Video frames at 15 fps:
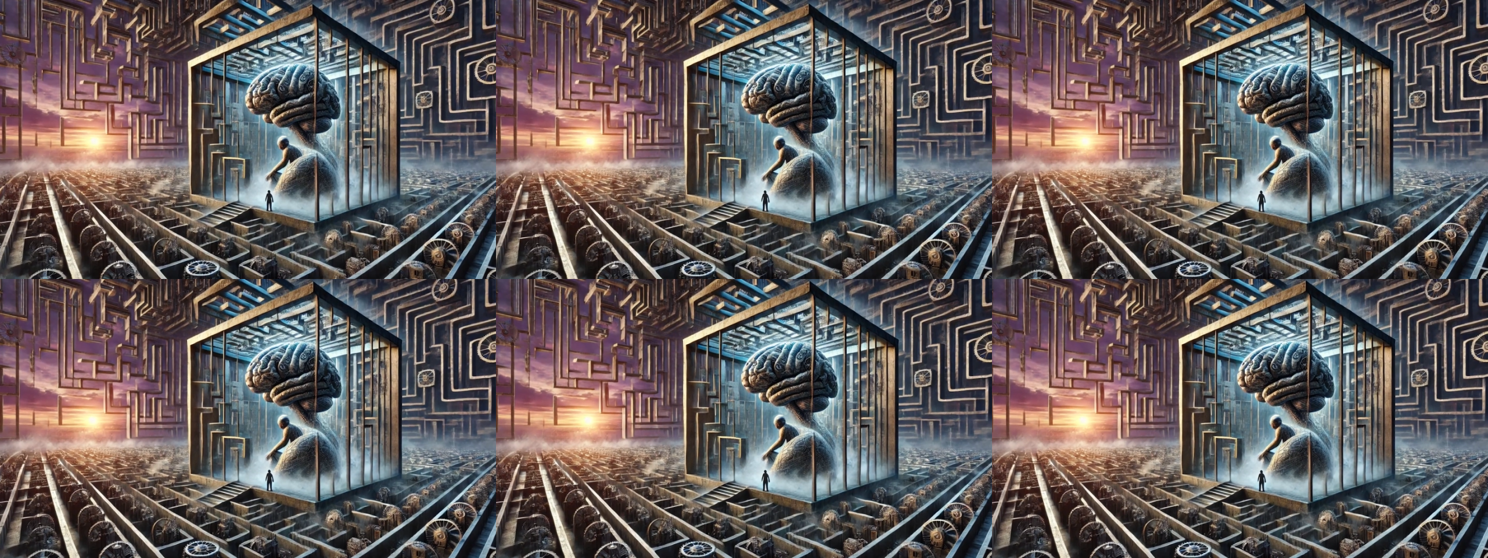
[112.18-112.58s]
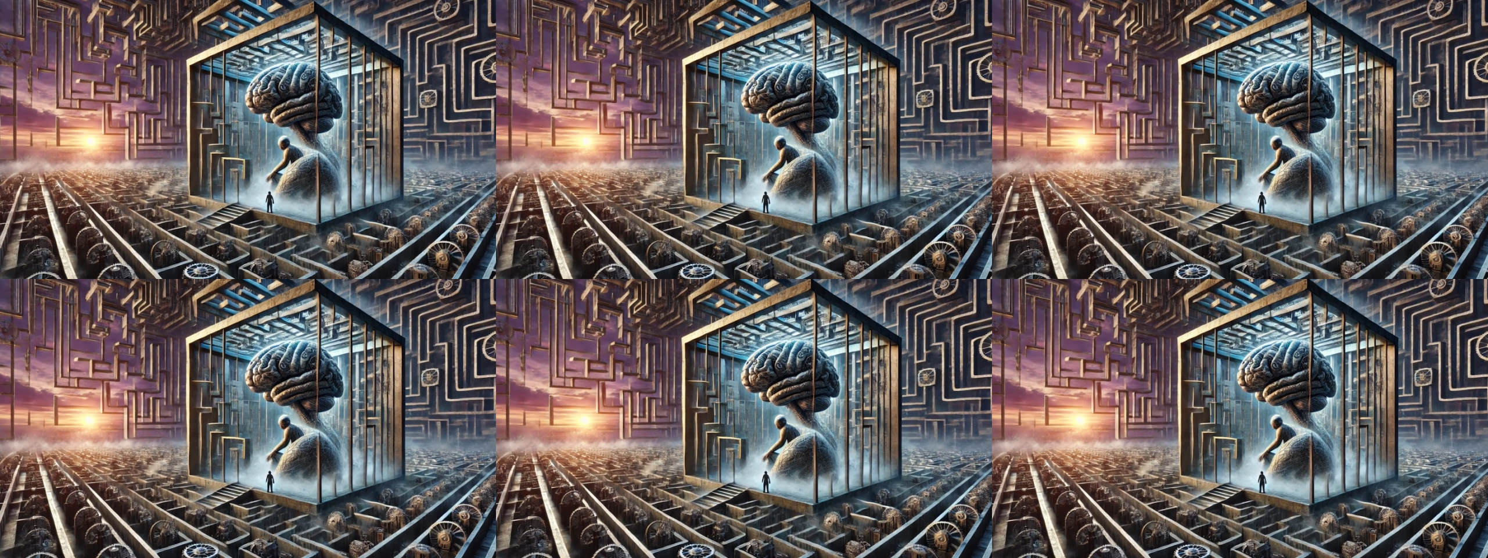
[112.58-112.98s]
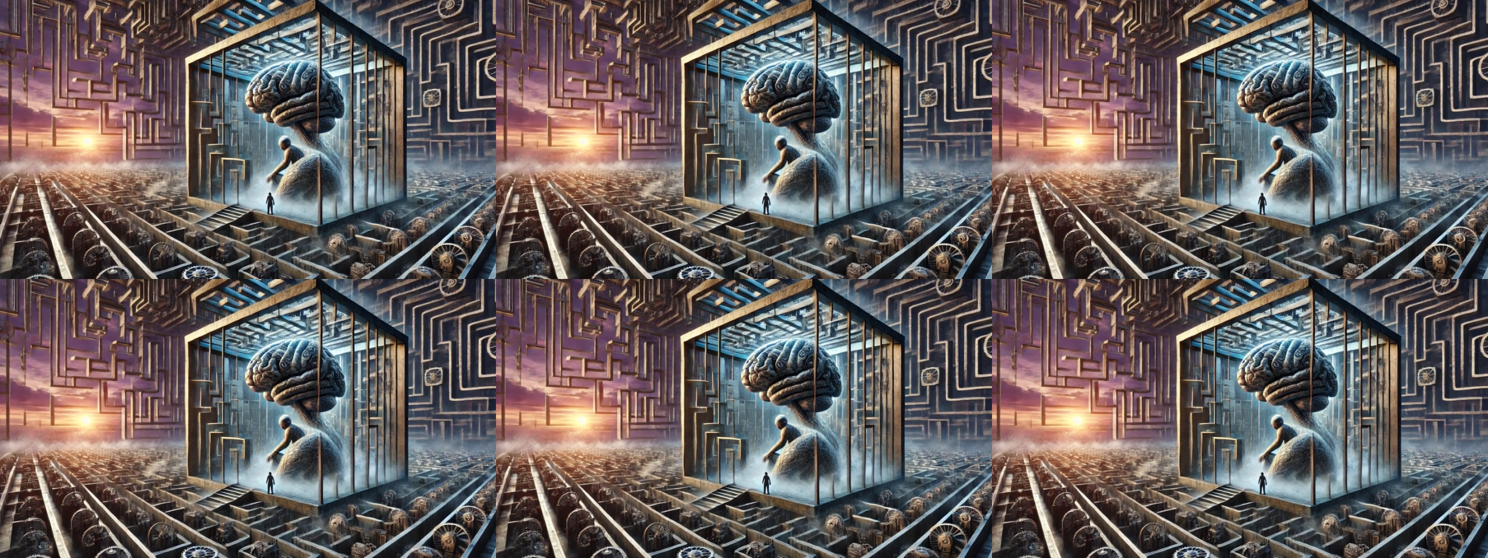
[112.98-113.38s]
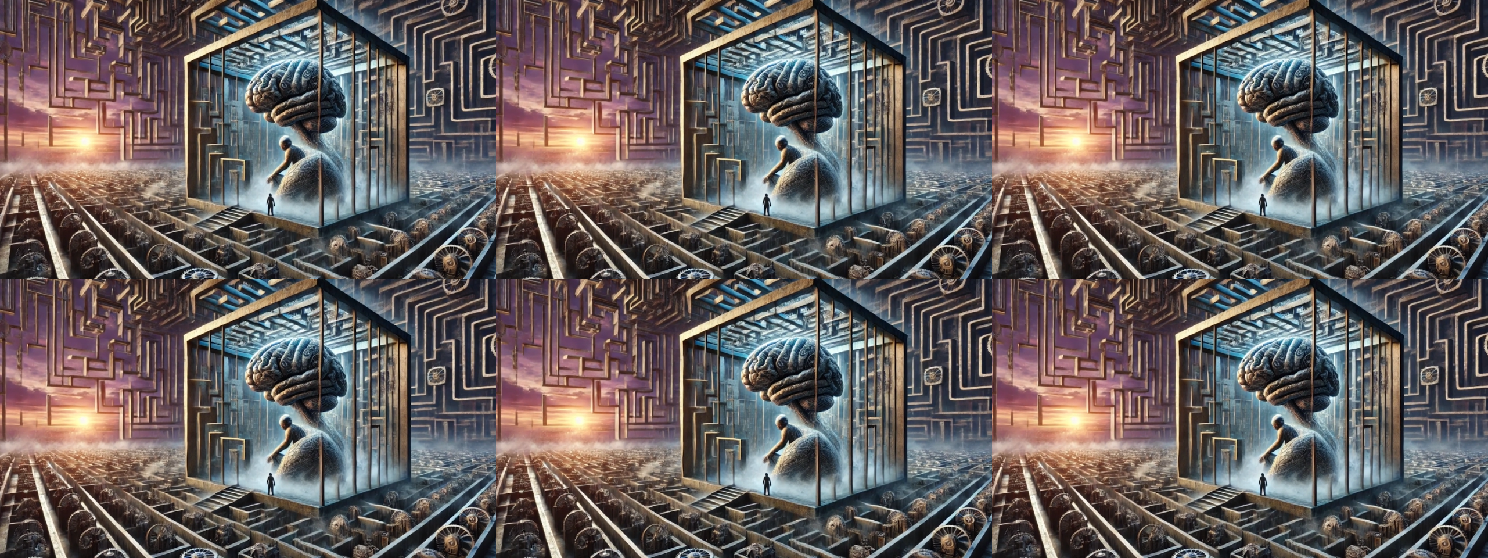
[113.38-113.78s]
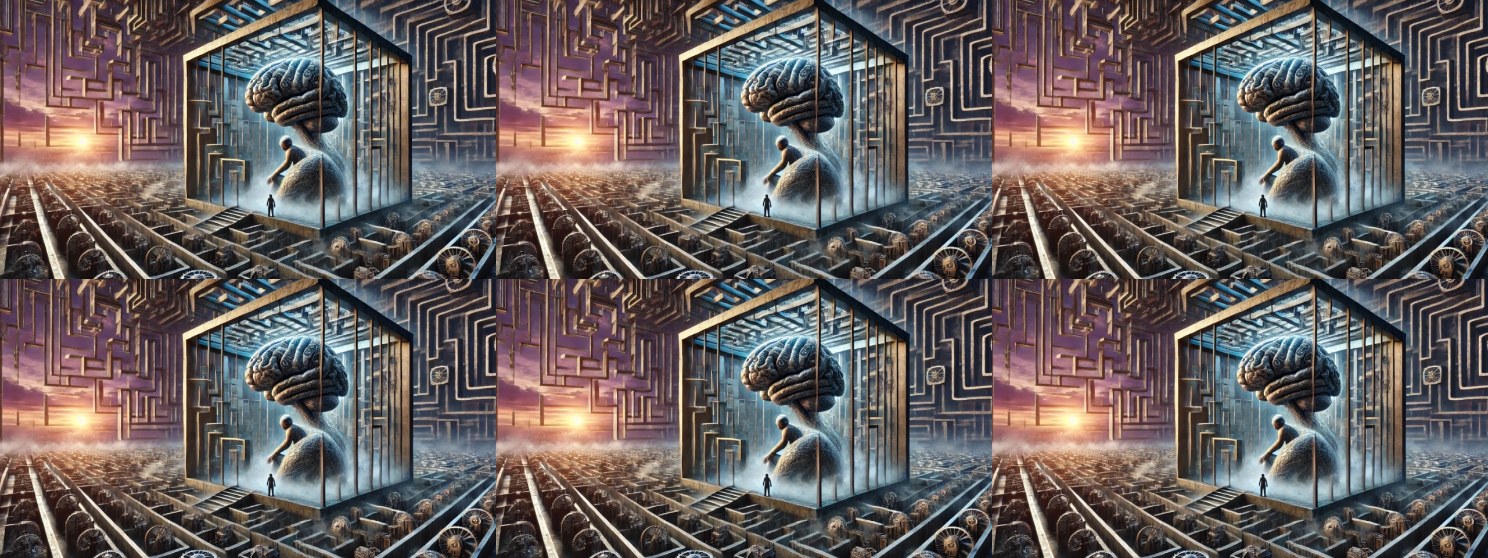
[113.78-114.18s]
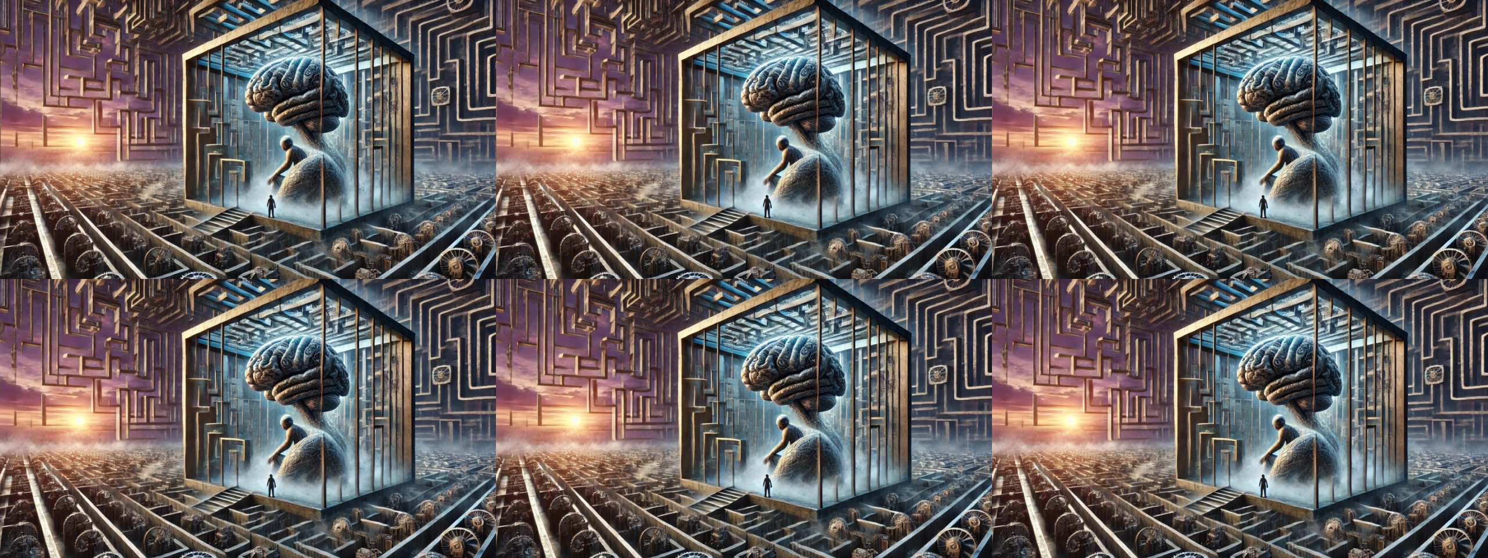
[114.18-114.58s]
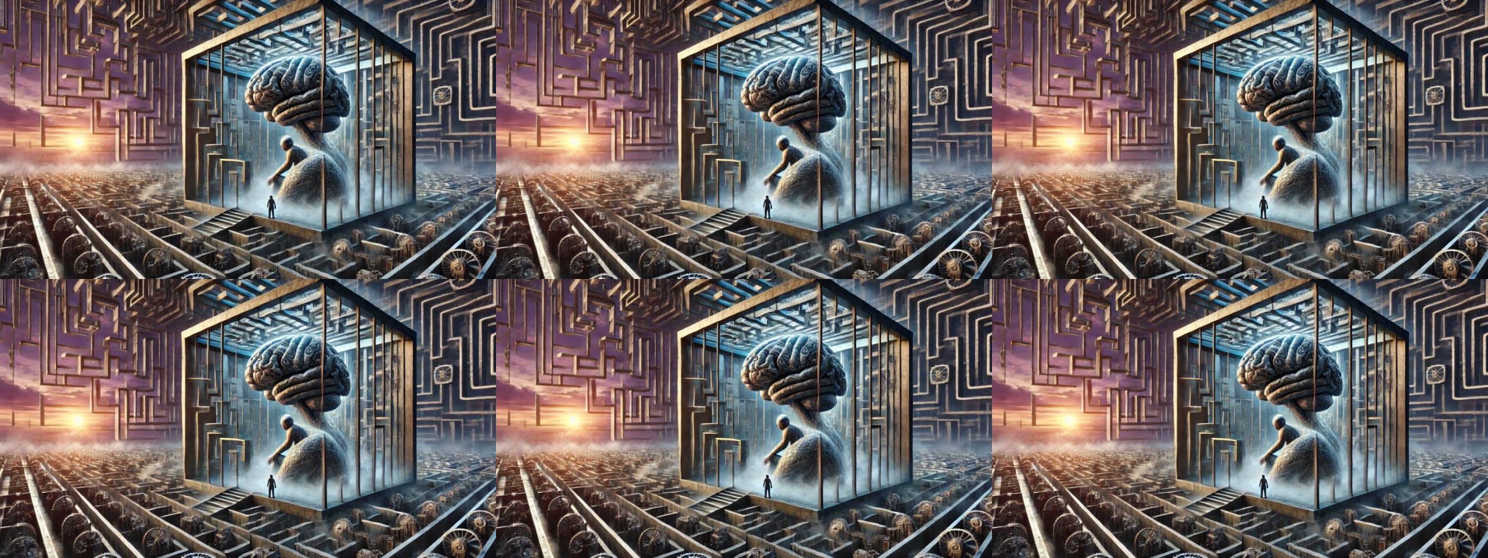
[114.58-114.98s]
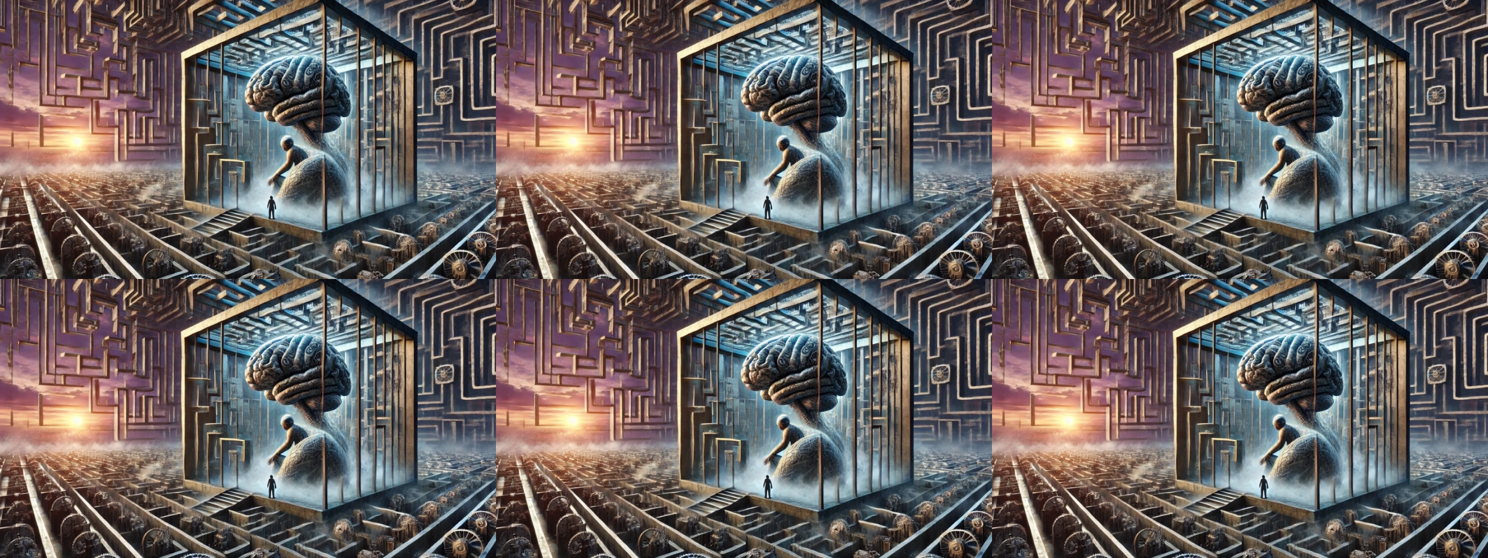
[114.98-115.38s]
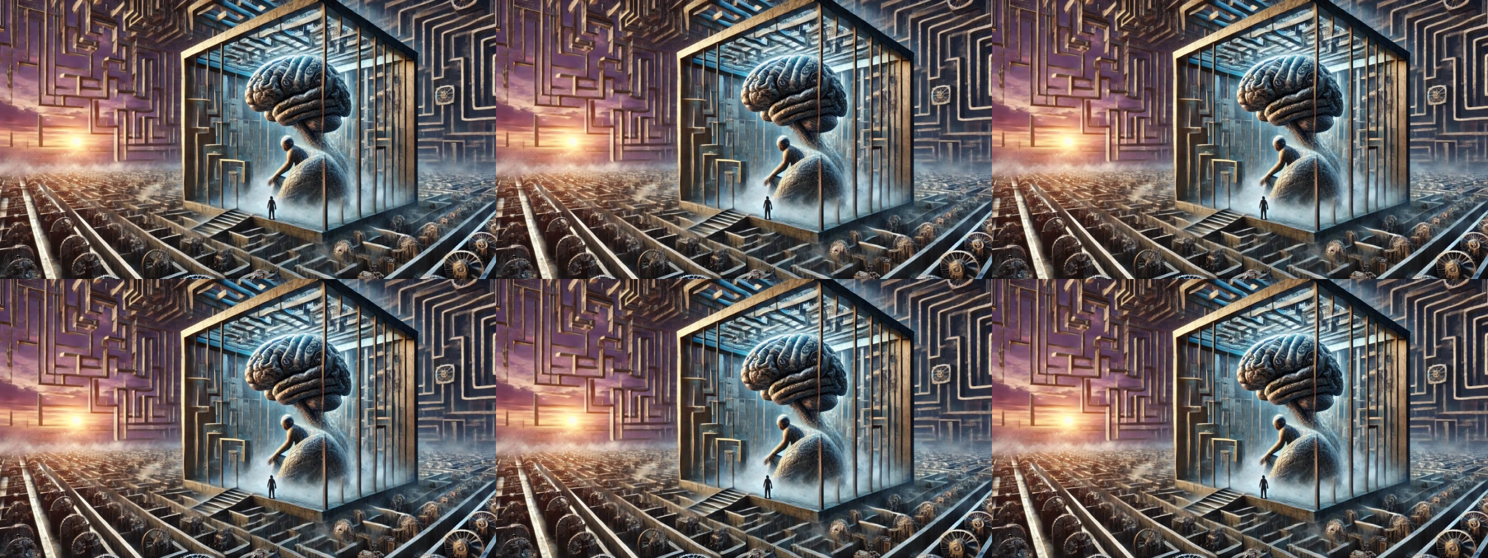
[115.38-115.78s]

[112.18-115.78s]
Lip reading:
[unreadable: no face in view]